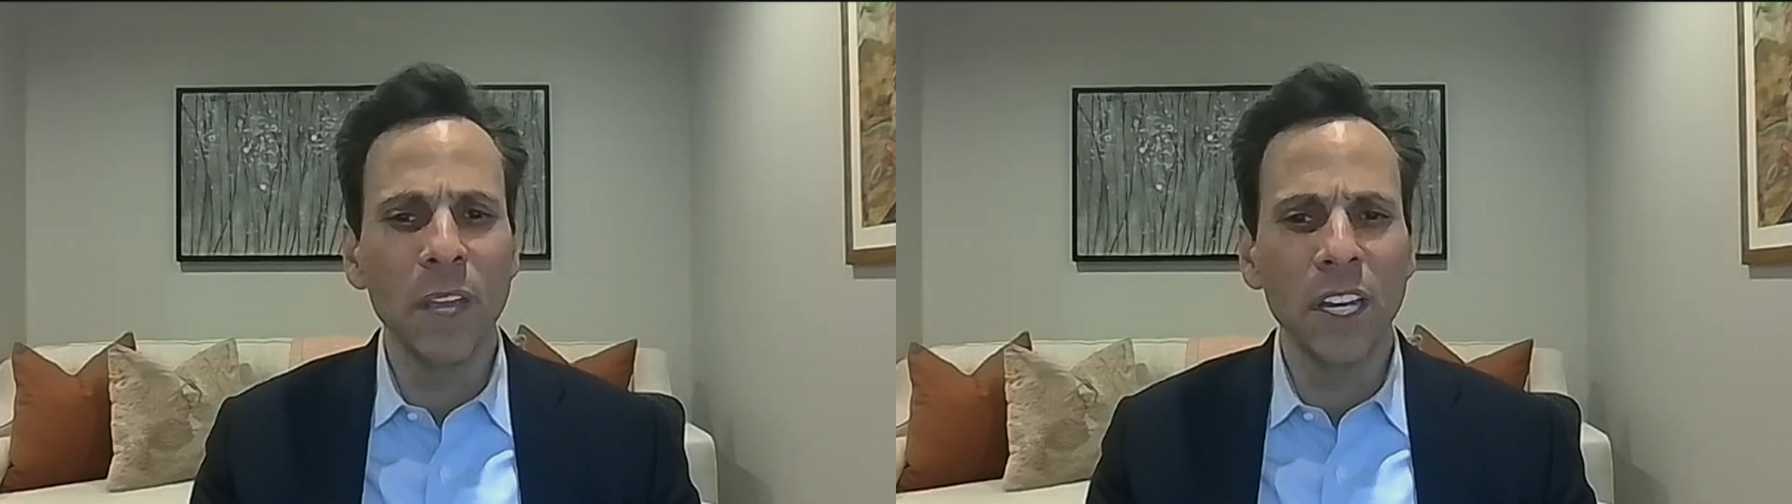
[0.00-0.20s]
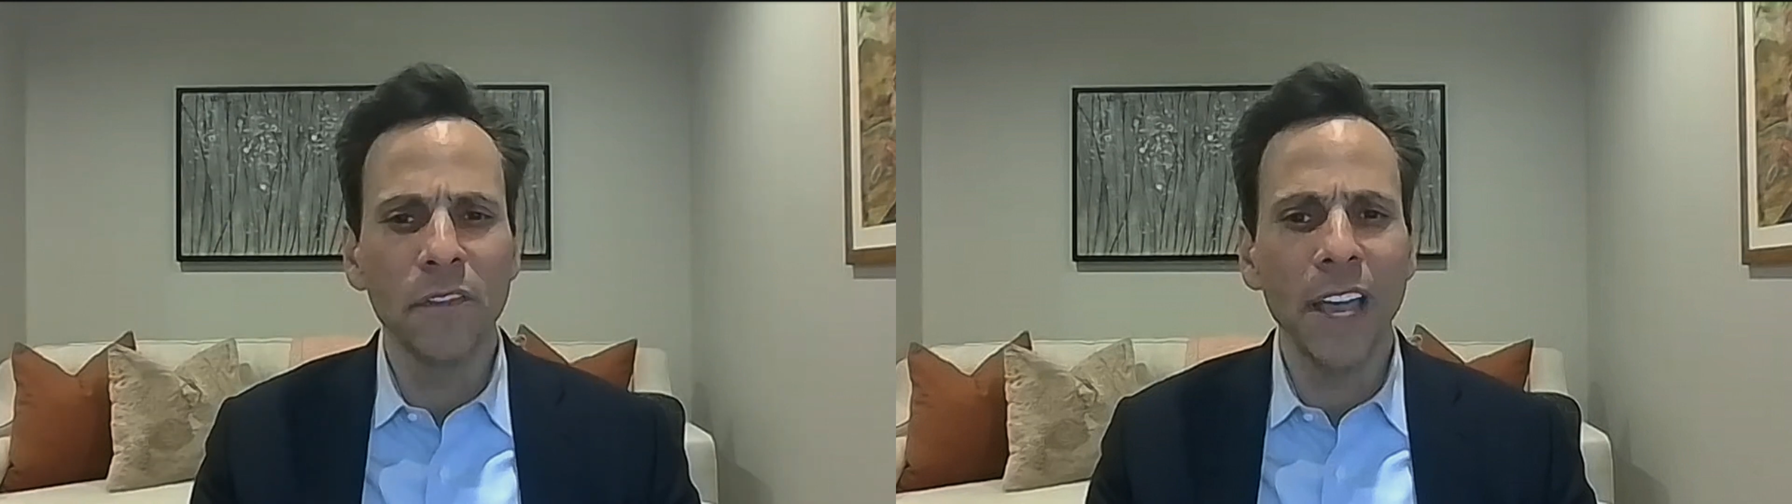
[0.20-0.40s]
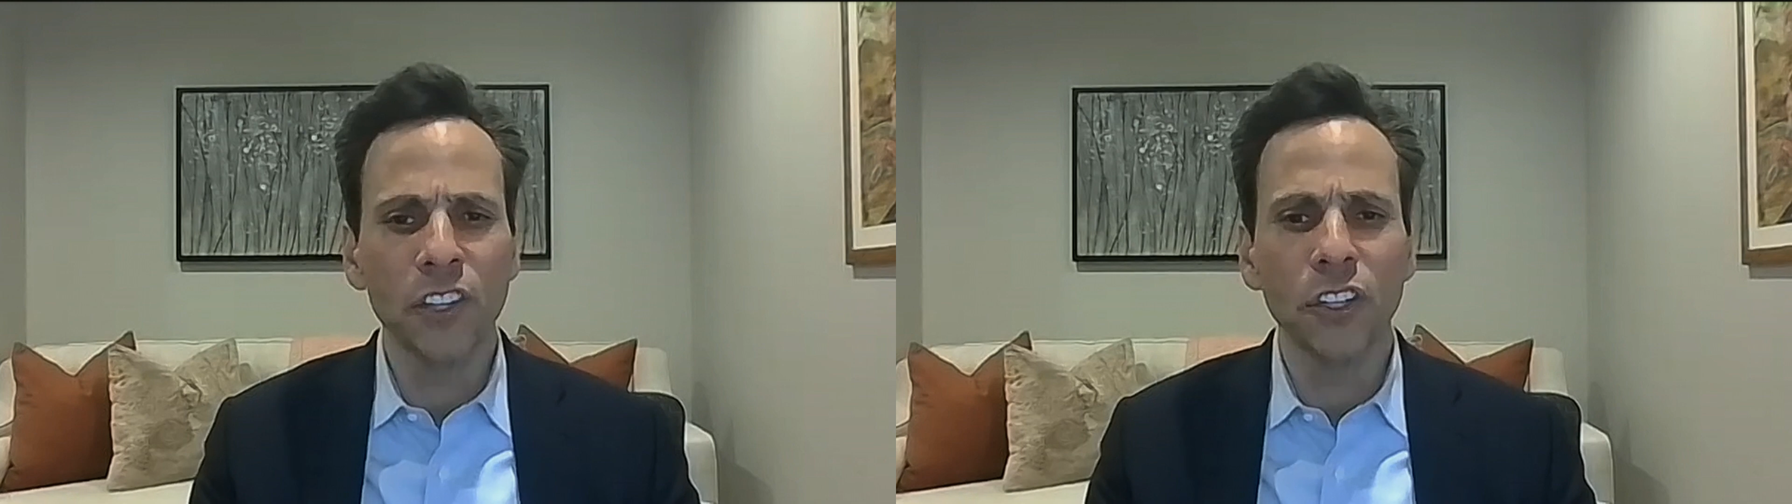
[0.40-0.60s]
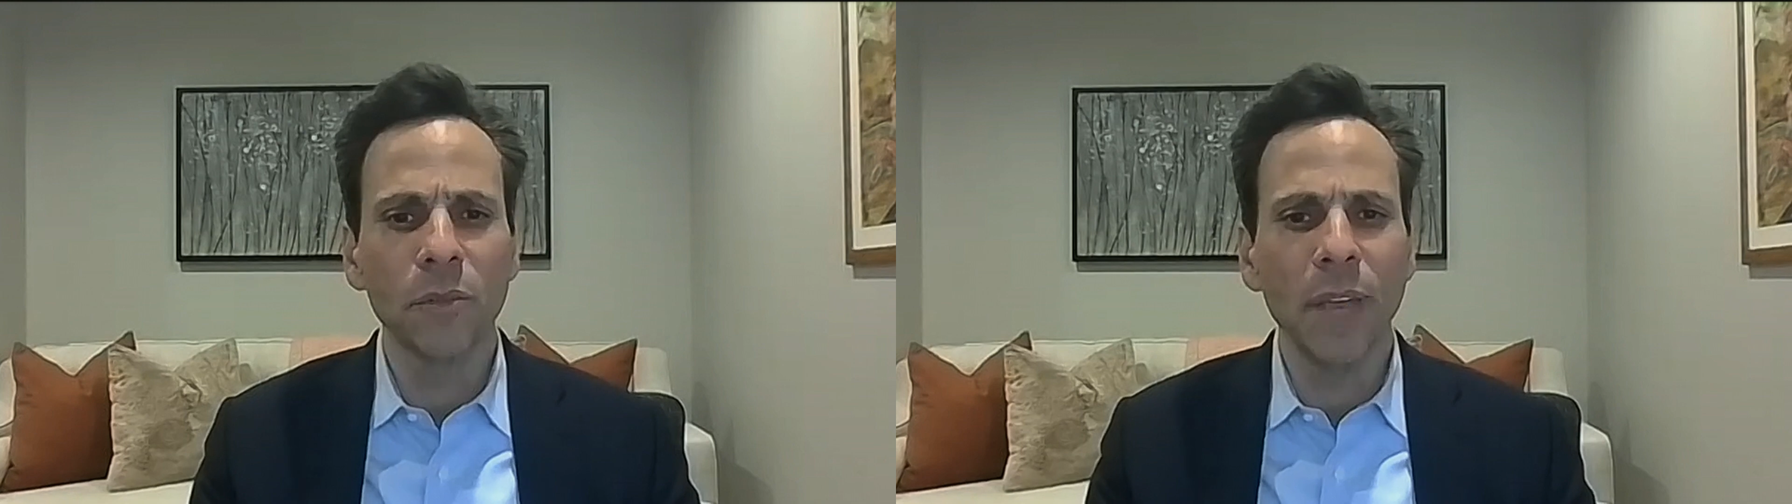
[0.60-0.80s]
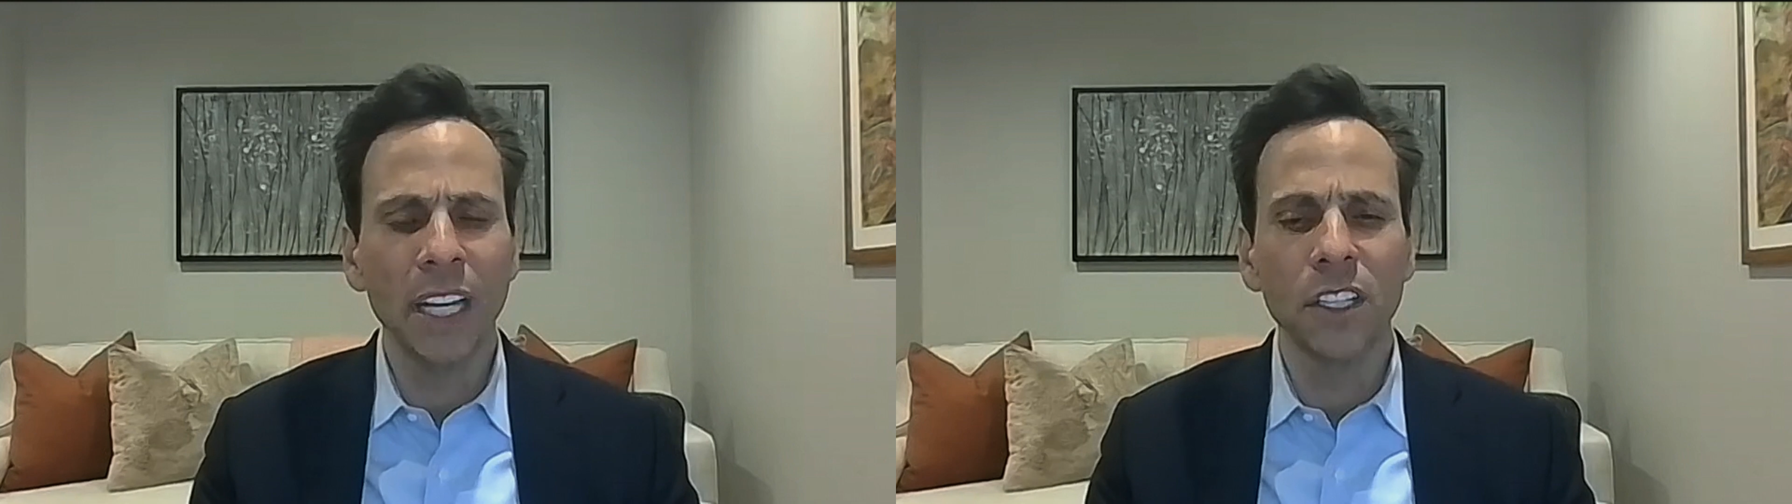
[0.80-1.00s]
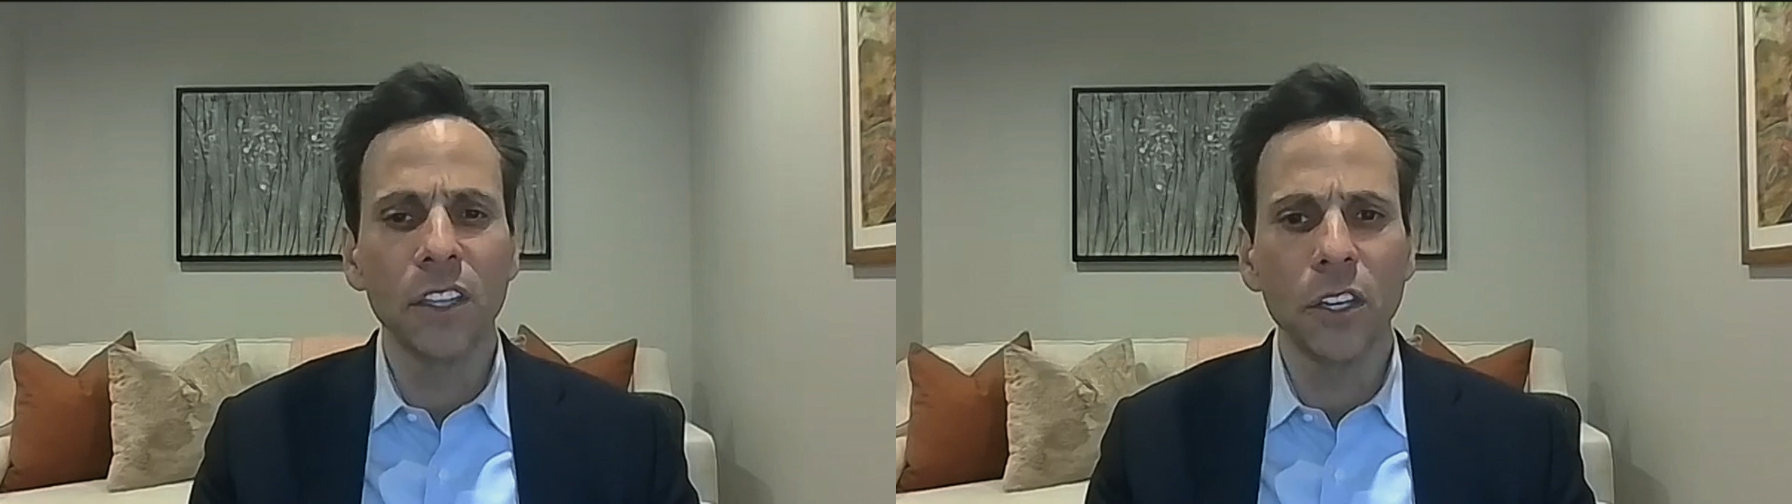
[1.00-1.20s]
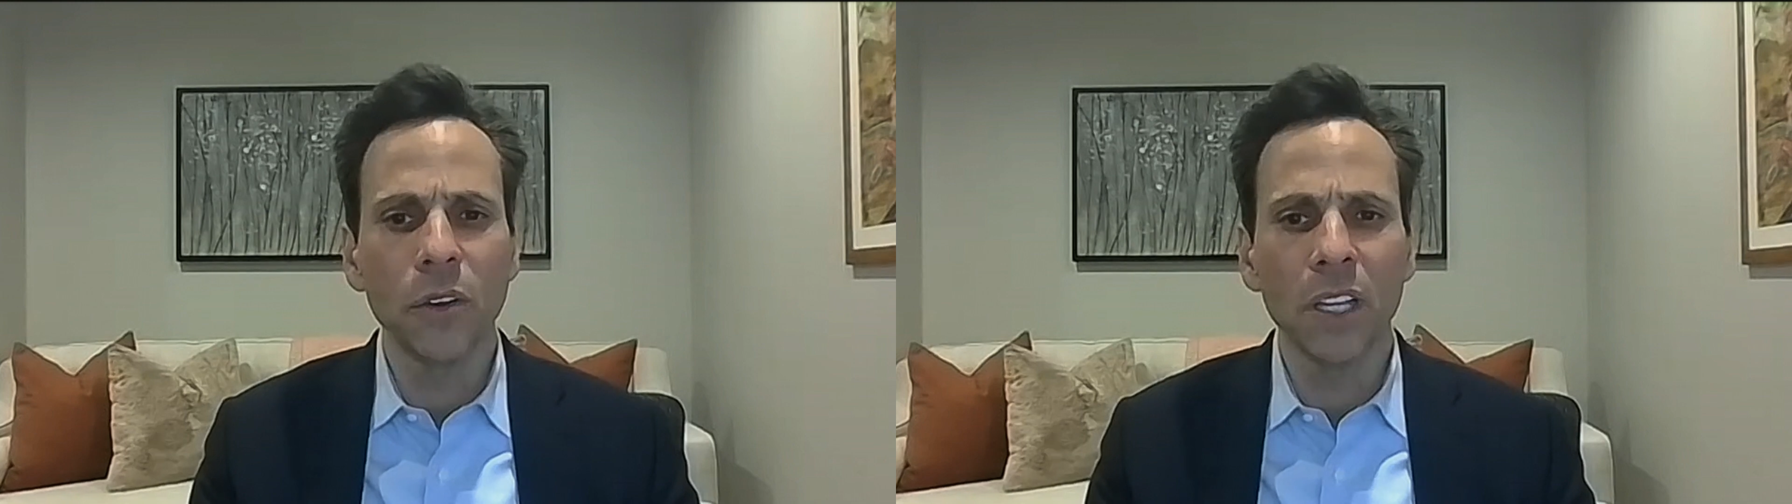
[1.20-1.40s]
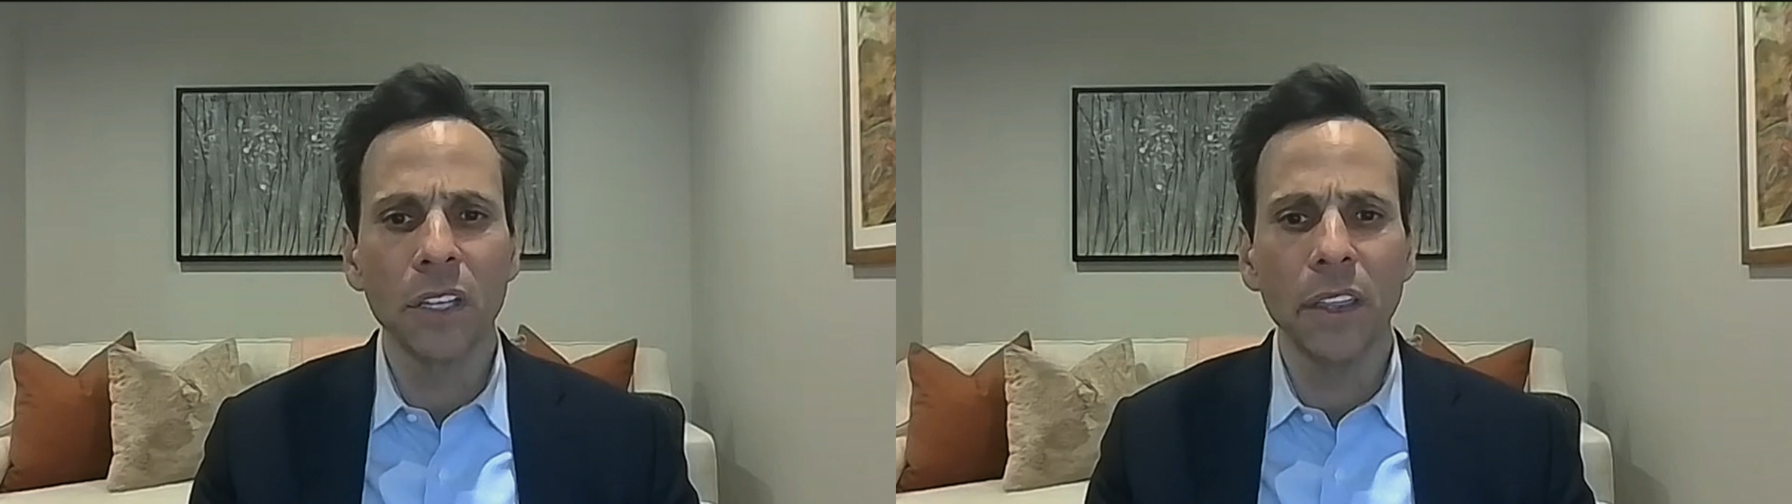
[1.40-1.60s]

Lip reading: manufacturing back to the U.S.